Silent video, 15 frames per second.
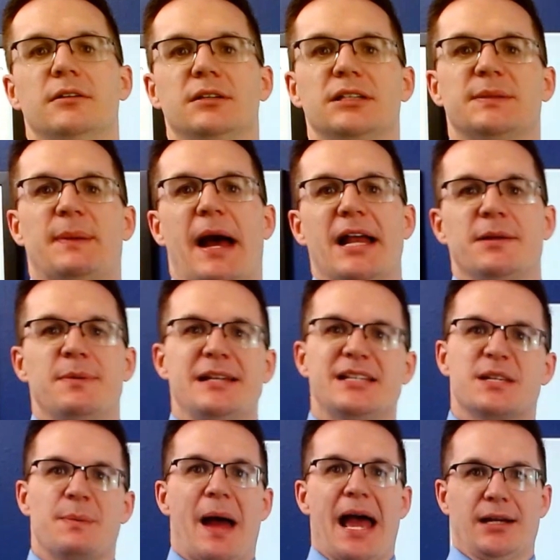Spond
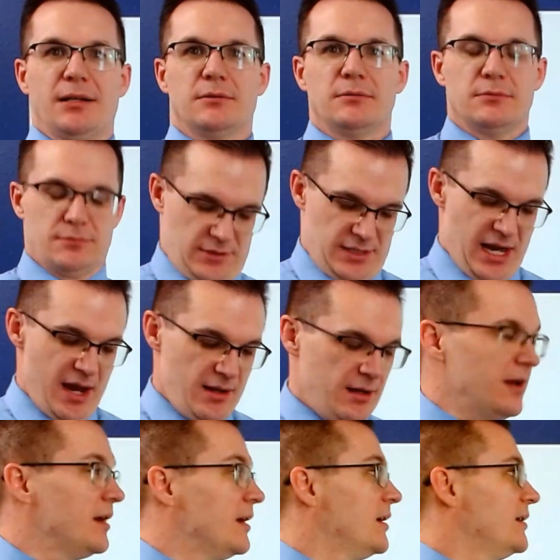means spine, okay?
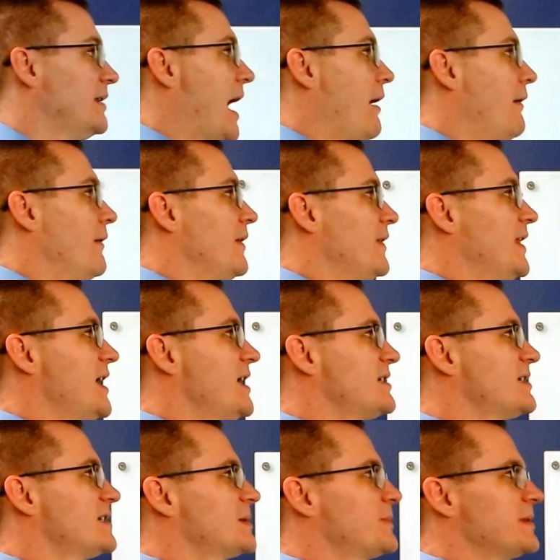Now, this
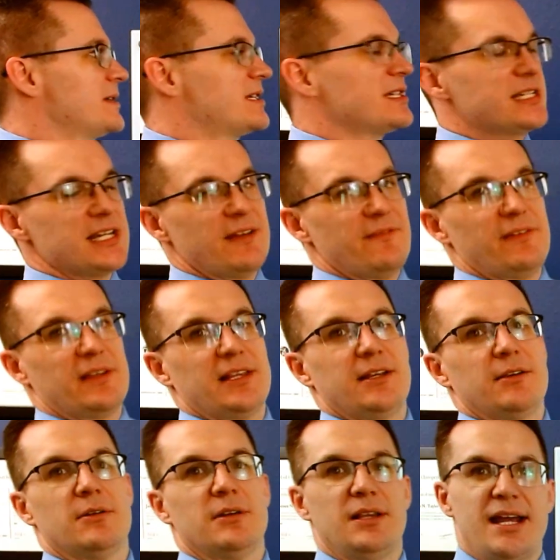is specifically
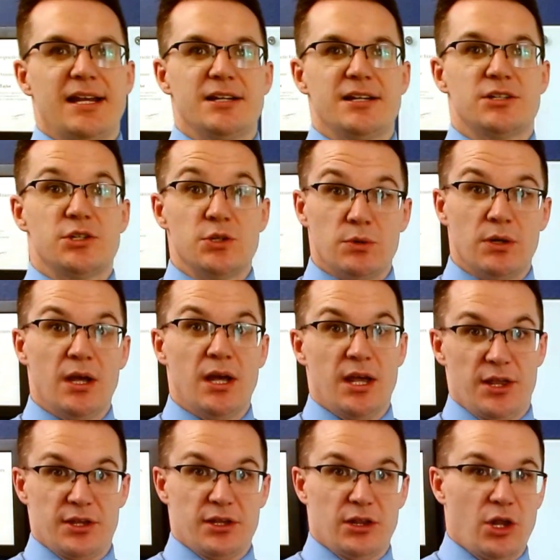related to
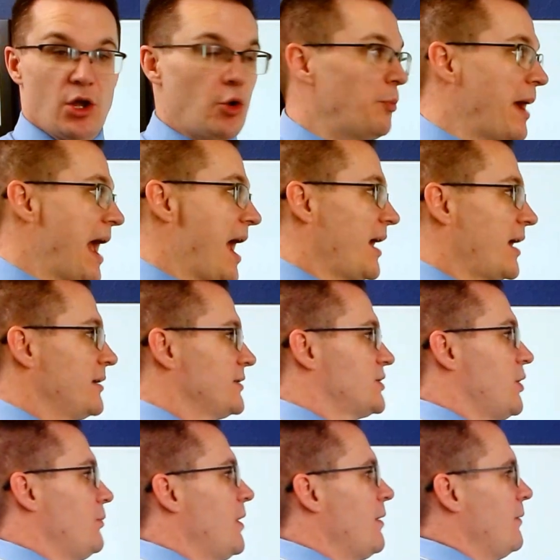the low back. So
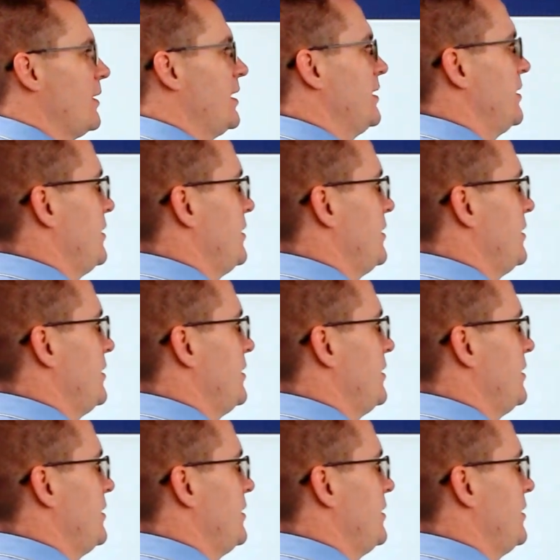what we're going to